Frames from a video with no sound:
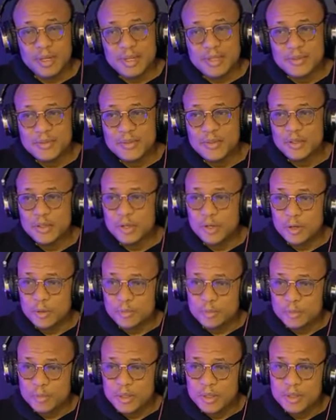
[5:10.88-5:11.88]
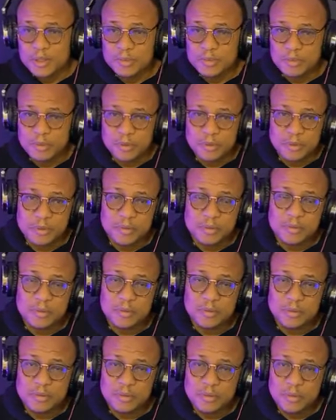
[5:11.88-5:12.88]
Bless your people
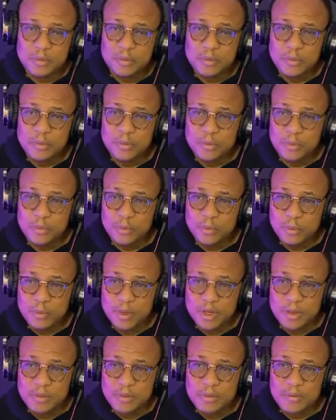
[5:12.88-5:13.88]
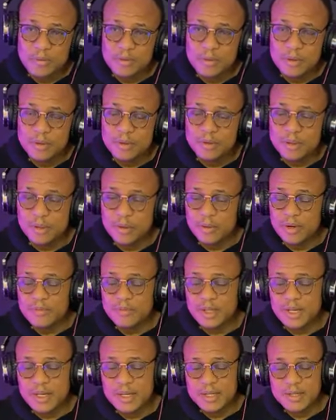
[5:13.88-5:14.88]
with the
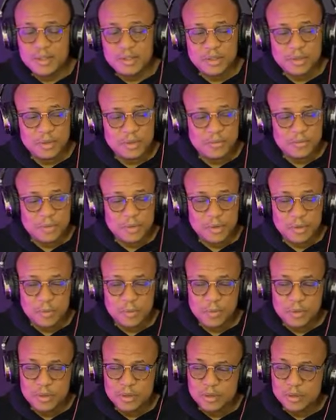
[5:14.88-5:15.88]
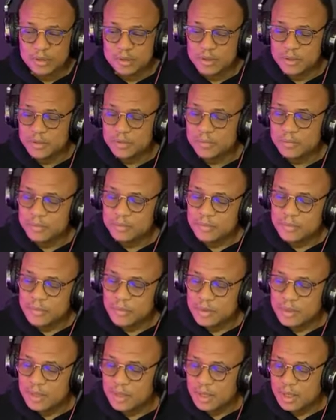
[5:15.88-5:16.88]
revelation of your word
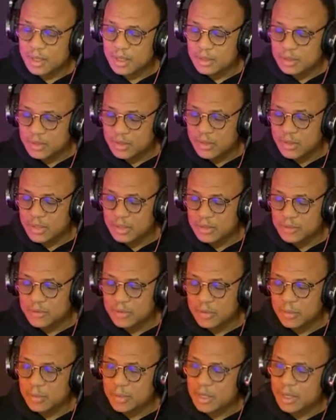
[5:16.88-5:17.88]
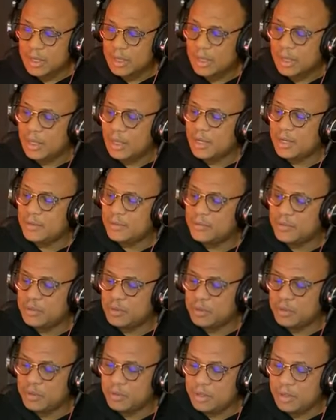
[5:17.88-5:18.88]
and transform our
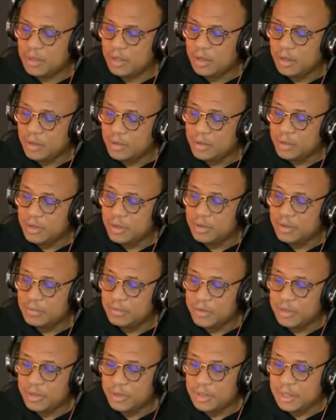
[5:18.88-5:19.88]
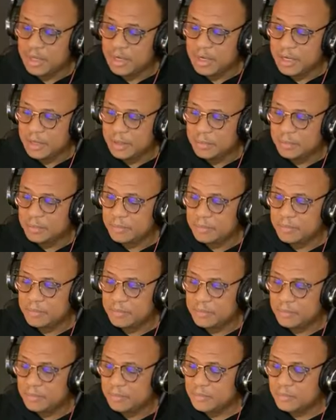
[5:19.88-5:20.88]
lives to the glory of your name.
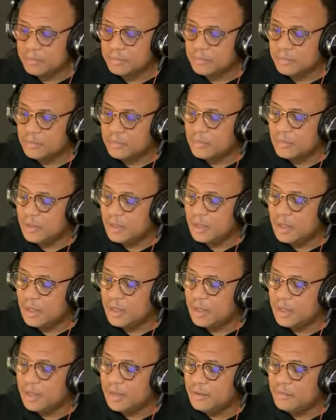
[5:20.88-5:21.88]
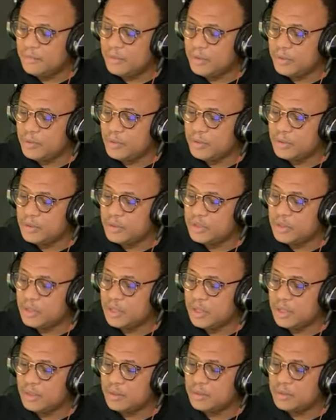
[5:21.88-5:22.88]
And everyone
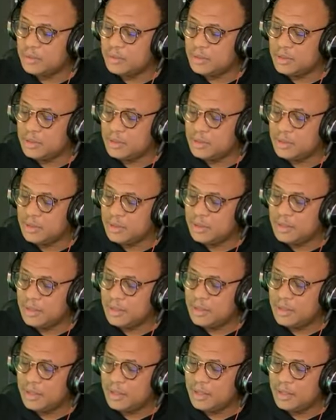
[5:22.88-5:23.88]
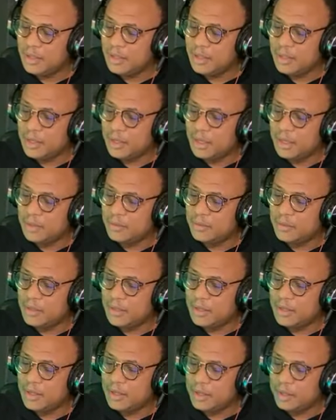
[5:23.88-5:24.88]
shout a
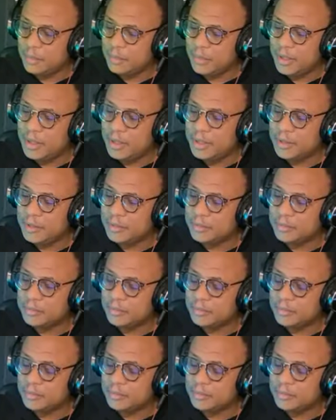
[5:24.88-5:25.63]
louder Amen.